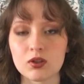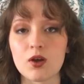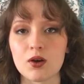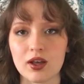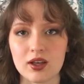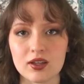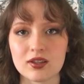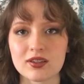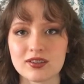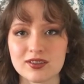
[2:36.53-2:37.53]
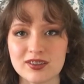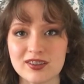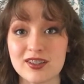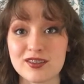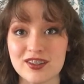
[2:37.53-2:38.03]
Okay,
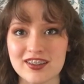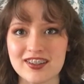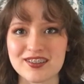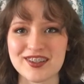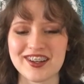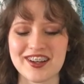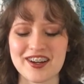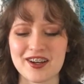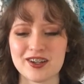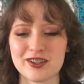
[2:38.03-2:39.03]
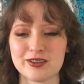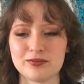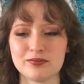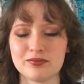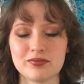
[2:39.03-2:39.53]
that's good. That's good.
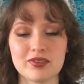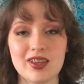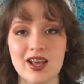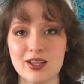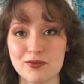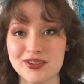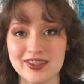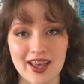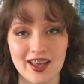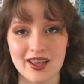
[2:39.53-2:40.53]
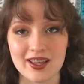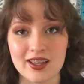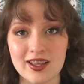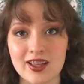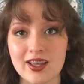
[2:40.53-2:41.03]
Yeah, he was gay
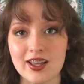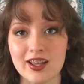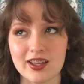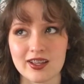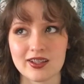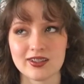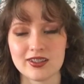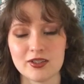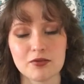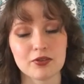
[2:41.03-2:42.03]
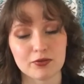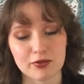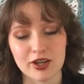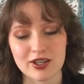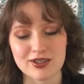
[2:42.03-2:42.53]
and he was
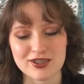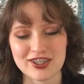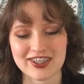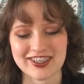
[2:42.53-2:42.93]
French.